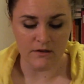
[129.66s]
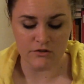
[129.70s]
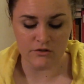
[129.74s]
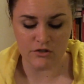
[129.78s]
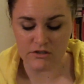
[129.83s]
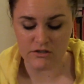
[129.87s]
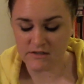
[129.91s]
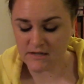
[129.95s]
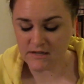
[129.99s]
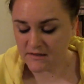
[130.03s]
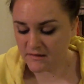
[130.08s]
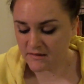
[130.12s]

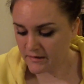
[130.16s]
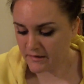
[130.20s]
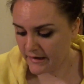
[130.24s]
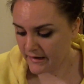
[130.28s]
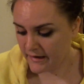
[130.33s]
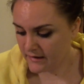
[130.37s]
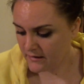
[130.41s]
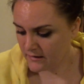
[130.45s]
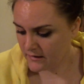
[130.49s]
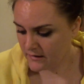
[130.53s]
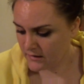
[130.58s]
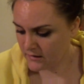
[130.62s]
just last
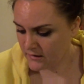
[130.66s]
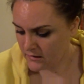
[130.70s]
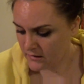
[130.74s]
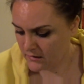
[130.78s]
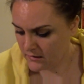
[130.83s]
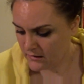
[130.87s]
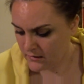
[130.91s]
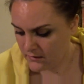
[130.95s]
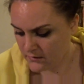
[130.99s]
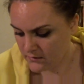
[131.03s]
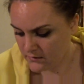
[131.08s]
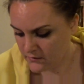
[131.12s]
night
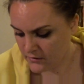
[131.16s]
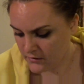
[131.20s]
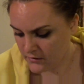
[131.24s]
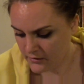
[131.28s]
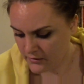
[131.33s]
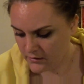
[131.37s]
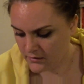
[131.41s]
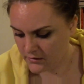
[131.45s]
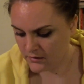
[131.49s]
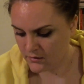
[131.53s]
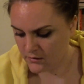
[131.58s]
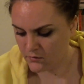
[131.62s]
I
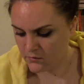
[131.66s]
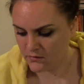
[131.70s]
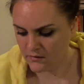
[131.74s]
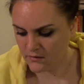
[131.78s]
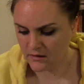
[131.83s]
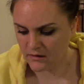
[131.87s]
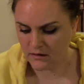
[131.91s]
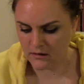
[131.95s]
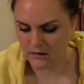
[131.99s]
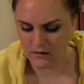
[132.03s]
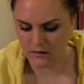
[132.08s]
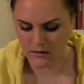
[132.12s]
started
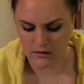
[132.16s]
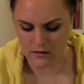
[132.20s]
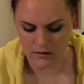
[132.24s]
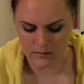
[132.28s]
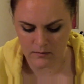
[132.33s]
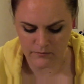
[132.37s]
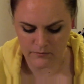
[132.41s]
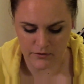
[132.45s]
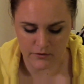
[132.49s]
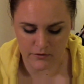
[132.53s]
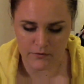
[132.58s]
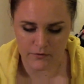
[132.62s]
using
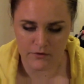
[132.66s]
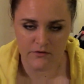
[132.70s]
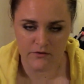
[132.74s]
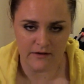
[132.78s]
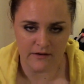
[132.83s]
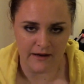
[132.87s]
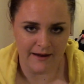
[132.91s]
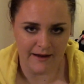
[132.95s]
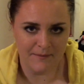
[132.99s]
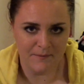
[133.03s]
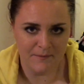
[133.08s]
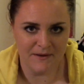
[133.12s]
for the first
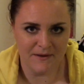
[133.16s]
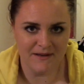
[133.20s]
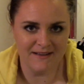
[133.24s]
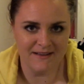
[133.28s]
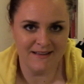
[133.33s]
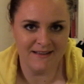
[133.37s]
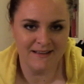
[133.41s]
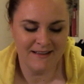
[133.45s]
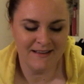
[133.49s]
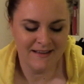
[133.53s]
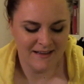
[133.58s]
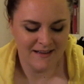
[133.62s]
time
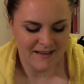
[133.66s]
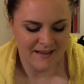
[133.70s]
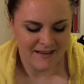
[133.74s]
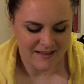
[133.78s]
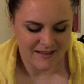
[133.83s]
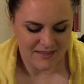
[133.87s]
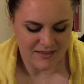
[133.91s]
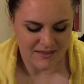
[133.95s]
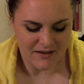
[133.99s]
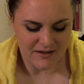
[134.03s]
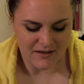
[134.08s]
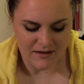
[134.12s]

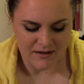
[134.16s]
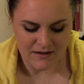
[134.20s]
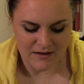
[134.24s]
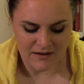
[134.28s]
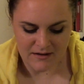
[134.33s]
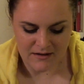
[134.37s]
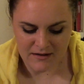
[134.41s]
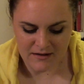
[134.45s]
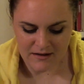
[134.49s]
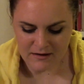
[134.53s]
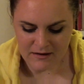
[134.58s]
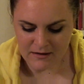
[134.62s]

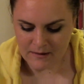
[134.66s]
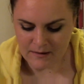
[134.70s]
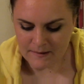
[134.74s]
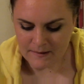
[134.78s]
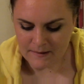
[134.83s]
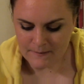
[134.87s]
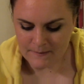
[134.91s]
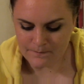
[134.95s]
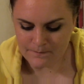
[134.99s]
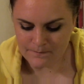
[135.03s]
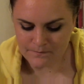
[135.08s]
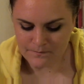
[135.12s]

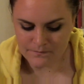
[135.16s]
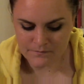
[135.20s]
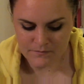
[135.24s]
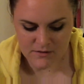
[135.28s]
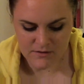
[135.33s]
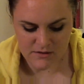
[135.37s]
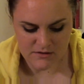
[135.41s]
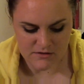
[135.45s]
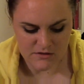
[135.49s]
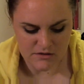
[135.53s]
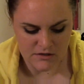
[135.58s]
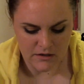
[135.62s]
the
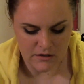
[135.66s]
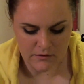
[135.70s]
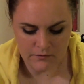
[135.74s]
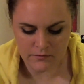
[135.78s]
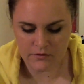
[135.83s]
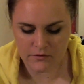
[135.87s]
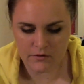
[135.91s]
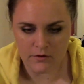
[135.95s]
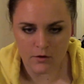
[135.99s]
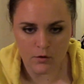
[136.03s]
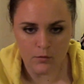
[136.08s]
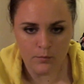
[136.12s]
Dove
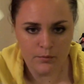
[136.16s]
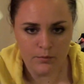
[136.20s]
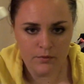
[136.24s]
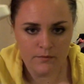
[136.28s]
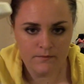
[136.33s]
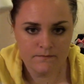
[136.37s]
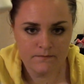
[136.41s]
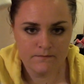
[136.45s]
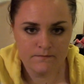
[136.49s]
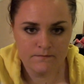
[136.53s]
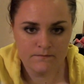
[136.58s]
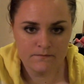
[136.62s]
soap
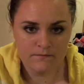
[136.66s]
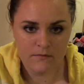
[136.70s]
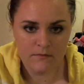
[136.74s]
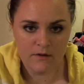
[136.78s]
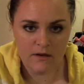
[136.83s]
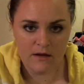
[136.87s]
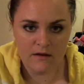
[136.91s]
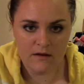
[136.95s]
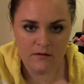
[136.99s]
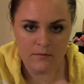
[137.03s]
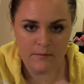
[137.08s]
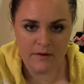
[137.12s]

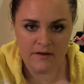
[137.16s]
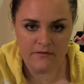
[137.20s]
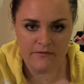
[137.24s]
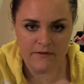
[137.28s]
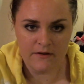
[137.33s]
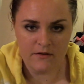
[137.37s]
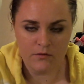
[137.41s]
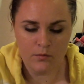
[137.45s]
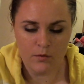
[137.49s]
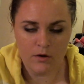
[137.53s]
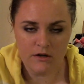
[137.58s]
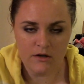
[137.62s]
as my
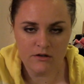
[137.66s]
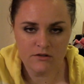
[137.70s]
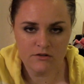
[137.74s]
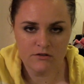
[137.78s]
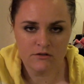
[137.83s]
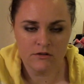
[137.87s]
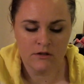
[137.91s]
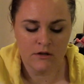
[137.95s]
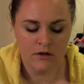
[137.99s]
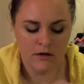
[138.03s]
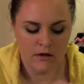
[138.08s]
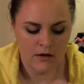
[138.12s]
face
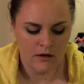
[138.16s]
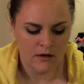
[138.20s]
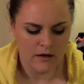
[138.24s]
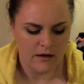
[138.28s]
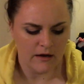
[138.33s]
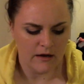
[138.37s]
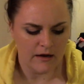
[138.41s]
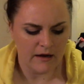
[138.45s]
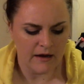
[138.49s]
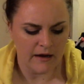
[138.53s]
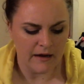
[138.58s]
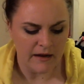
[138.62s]
wash.
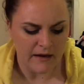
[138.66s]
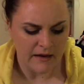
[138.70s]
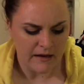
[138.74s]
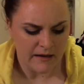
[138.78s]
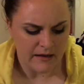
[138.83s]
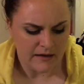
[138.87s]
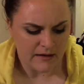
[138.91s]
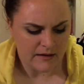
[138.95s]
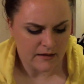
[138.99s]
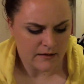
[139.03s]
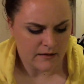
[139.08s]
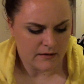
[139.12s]

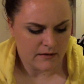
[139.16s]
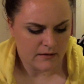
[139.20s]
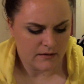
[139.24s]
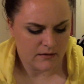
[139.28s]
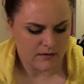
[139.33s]
I